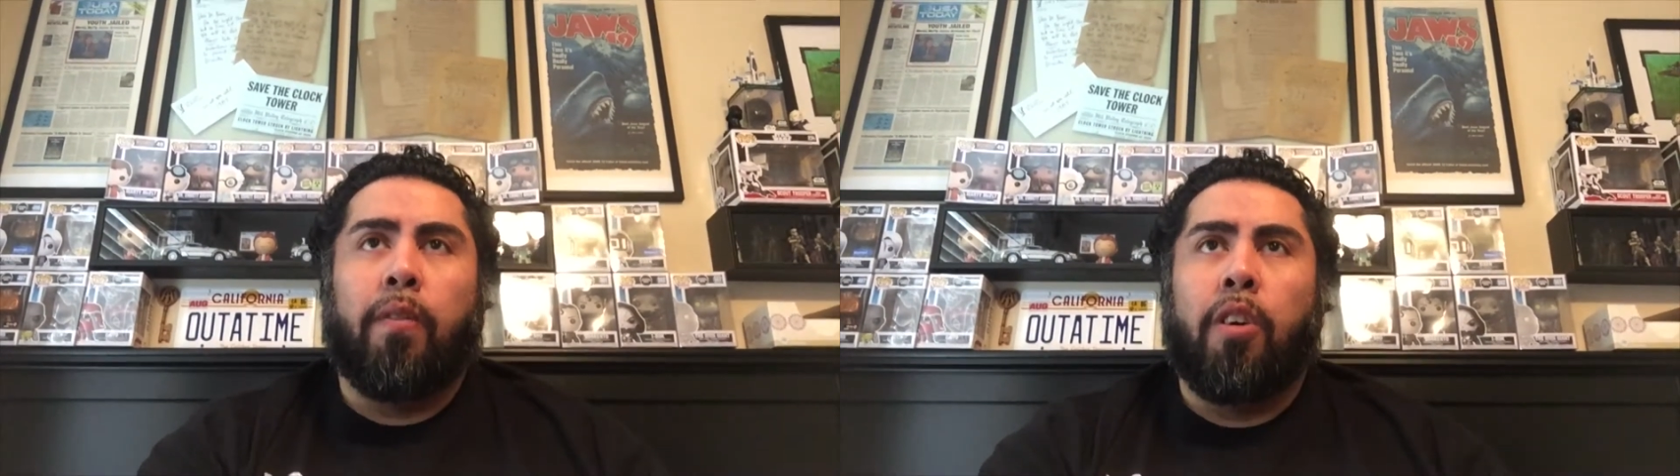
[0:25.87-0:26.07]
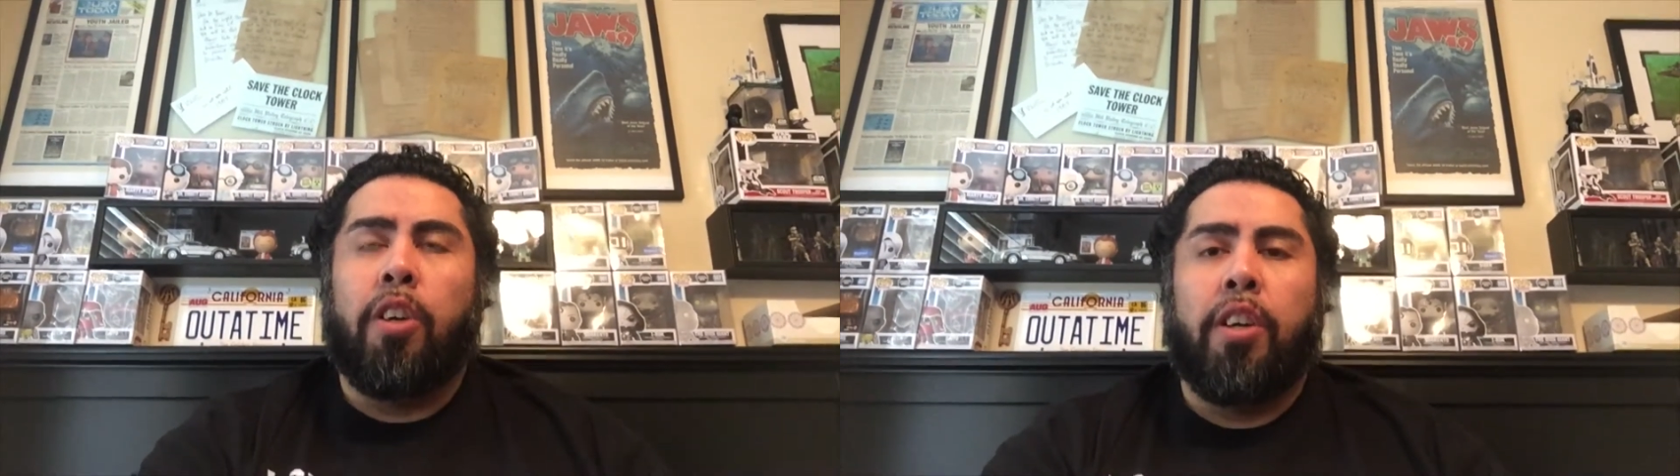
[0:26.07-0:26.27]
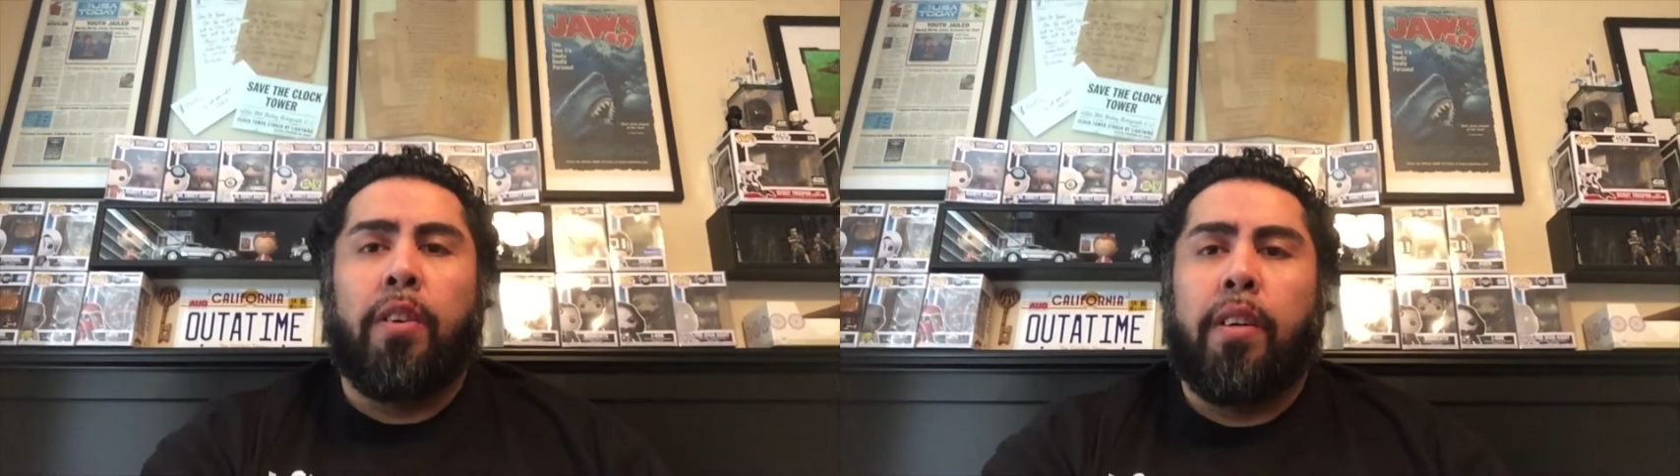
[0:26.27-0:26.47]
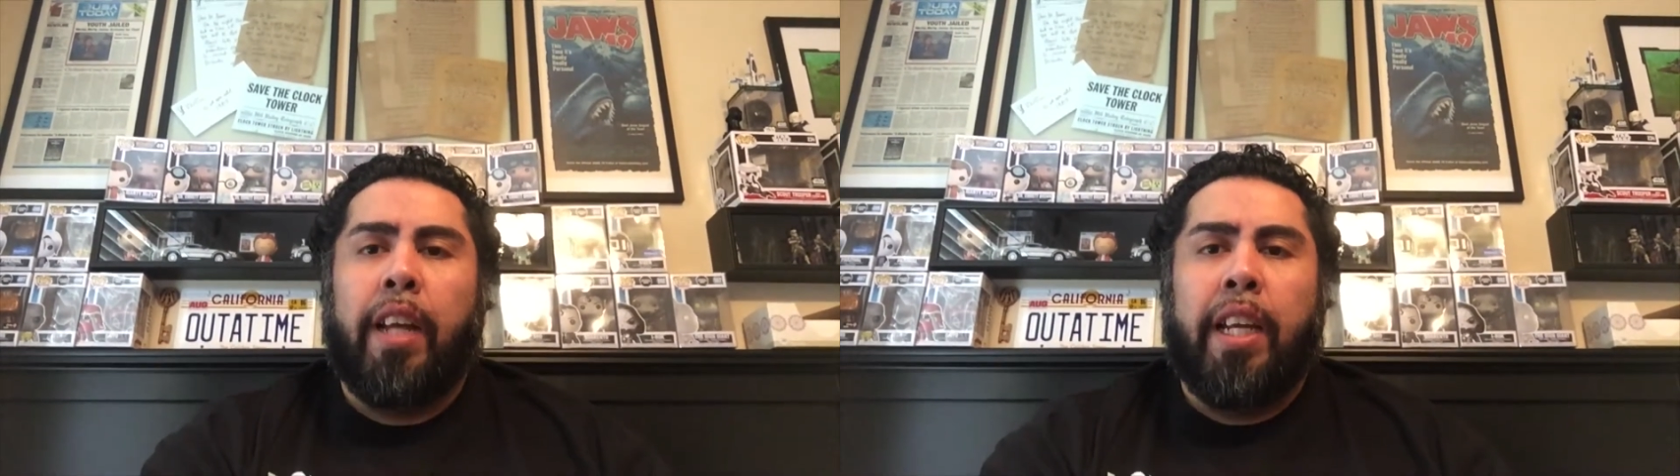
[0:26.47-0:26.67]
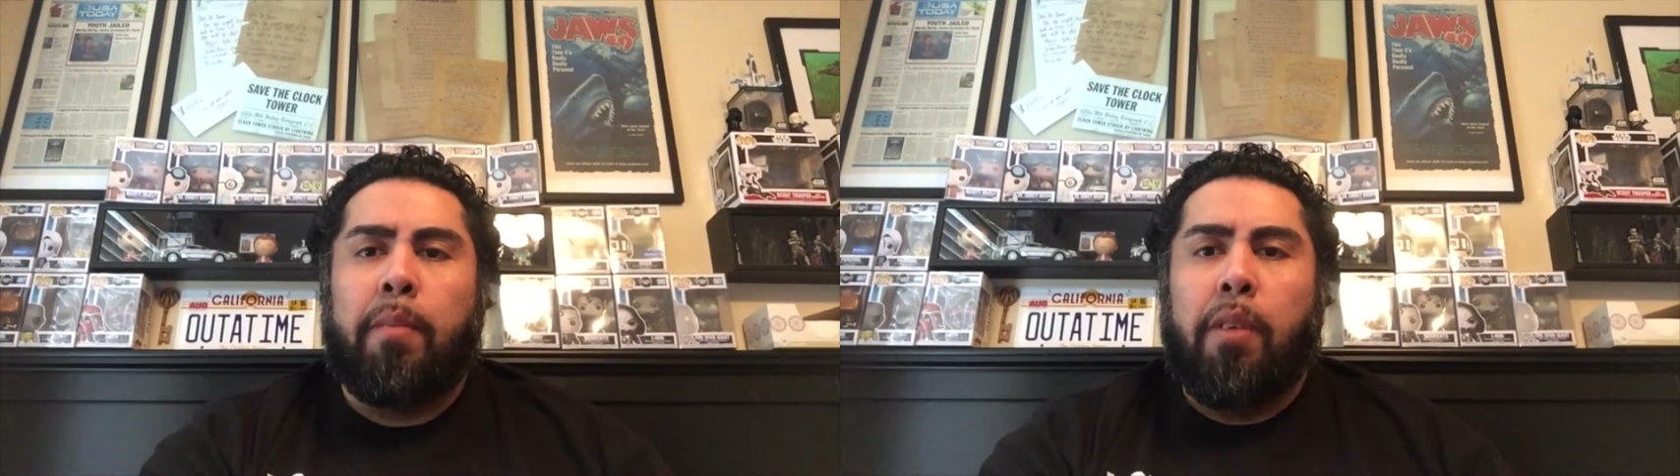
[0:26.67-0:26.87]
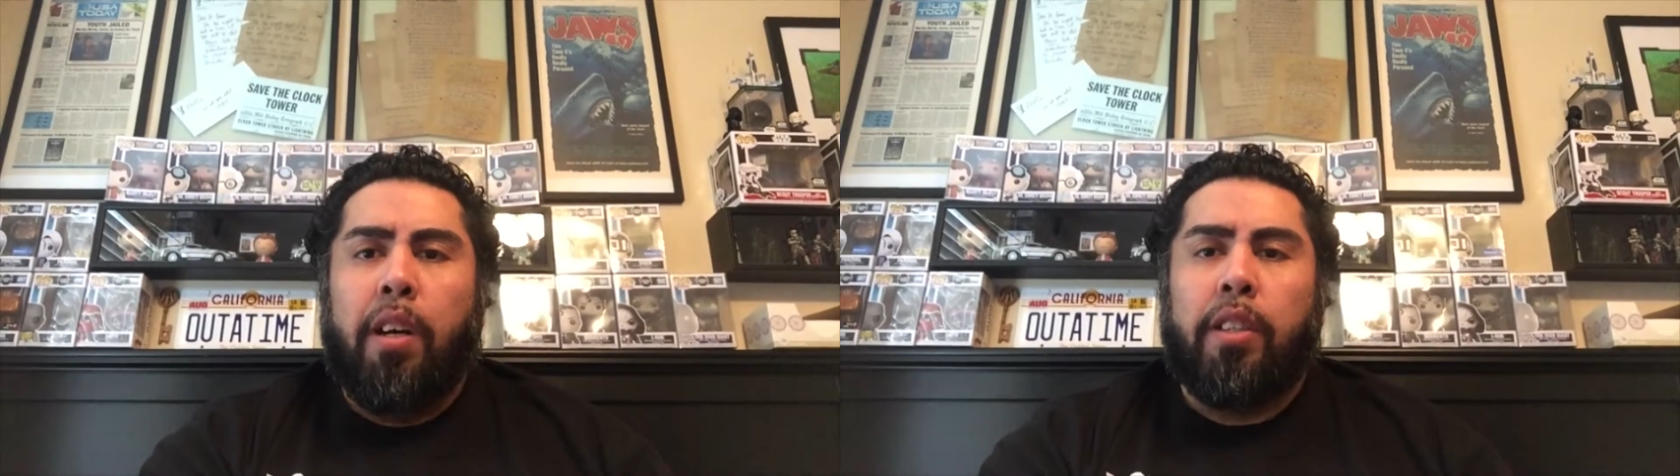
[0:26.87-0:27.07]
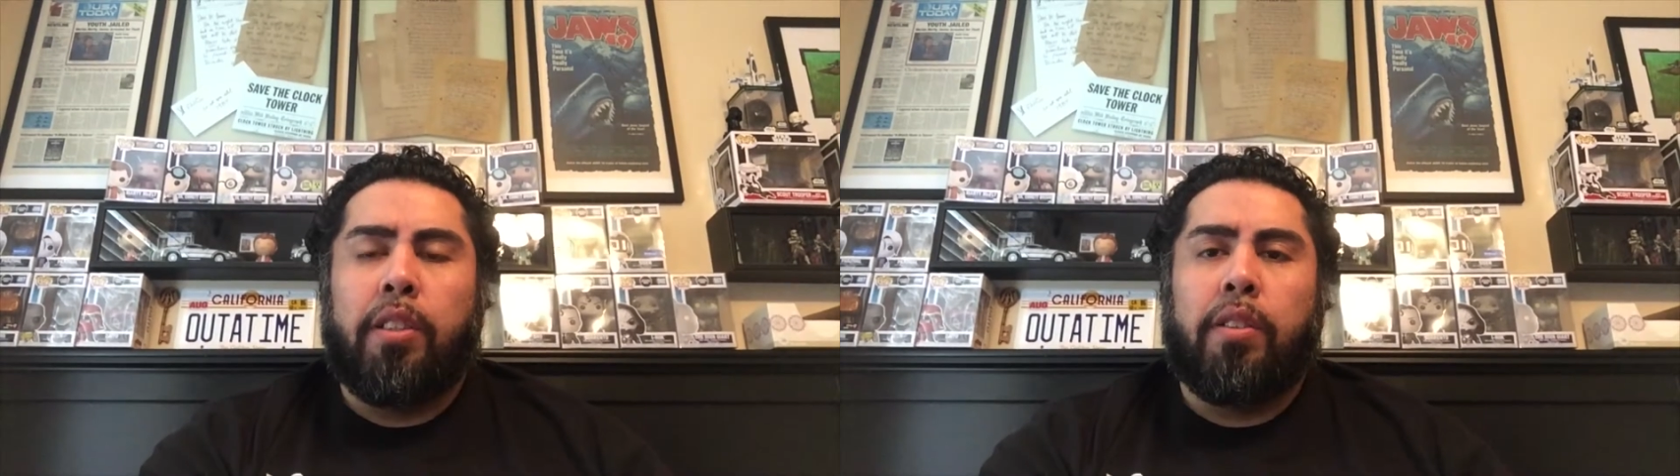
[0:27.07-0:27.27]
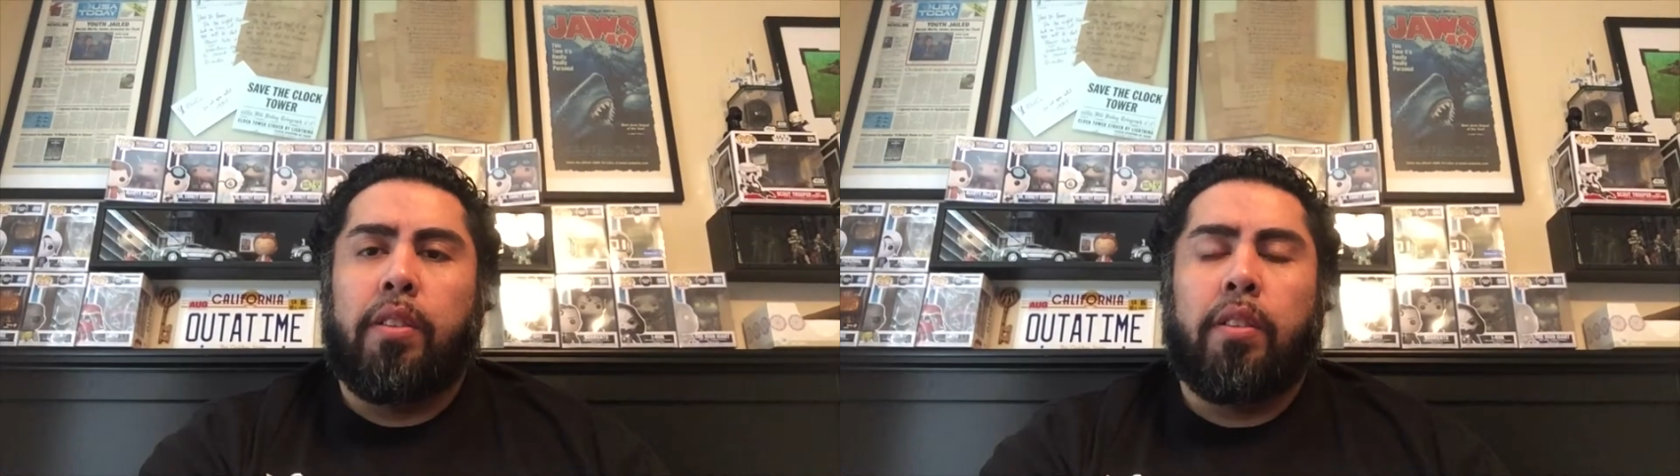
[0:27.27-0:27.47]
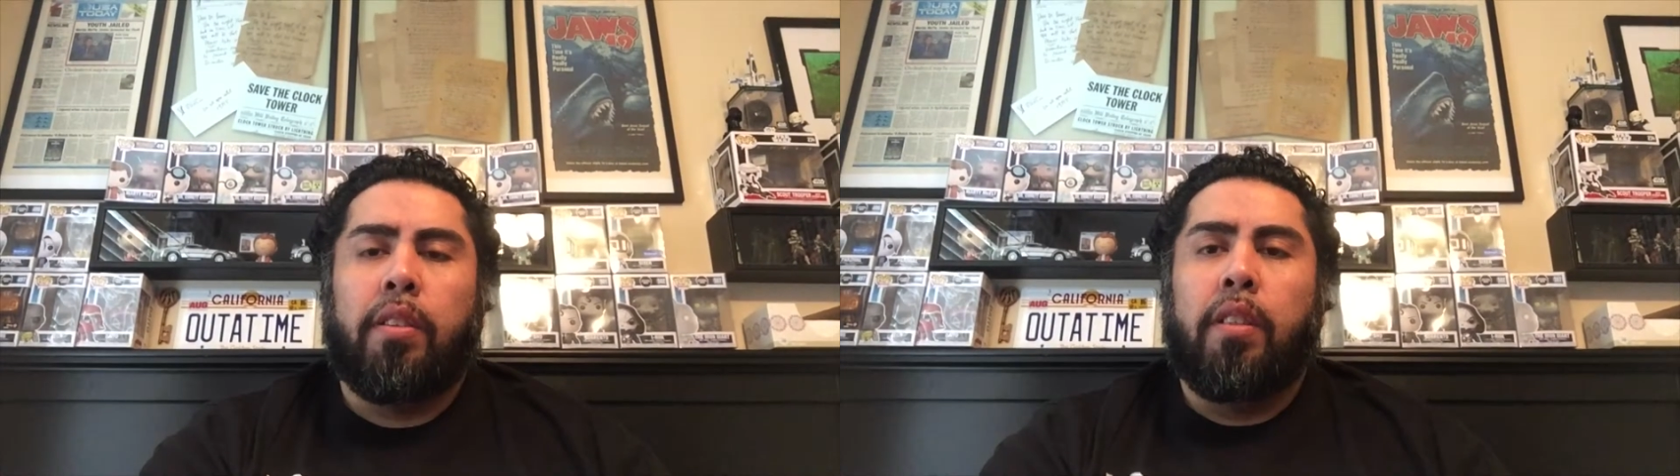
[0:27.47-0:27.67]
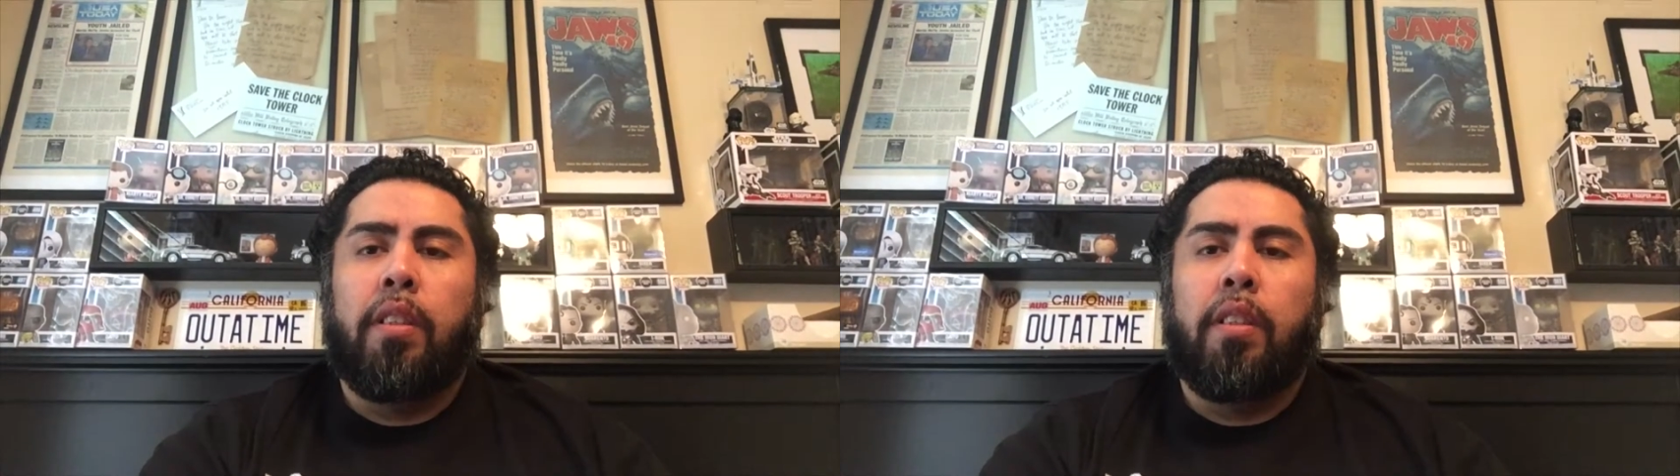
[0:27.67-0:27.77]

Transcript: 480 bucks.